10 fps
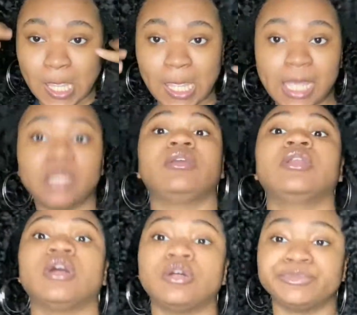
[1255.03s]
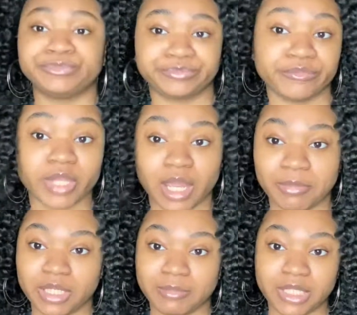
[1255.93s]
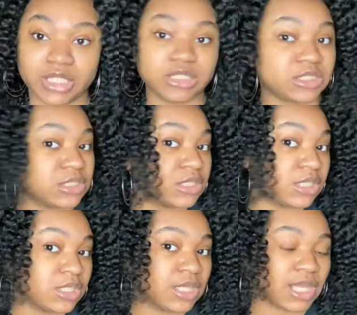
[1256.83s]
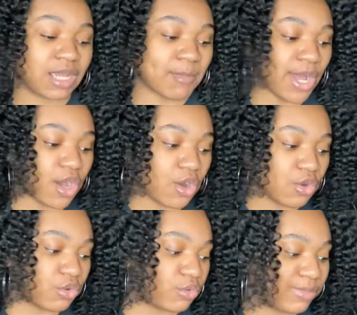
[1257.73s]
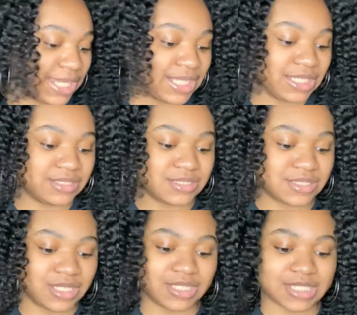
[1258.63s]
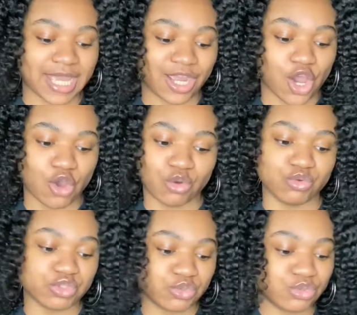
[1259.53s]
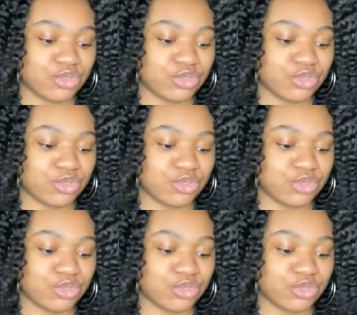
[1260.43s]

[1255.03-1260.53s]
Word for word: you know, I pretty much like my whole playlist is like old school.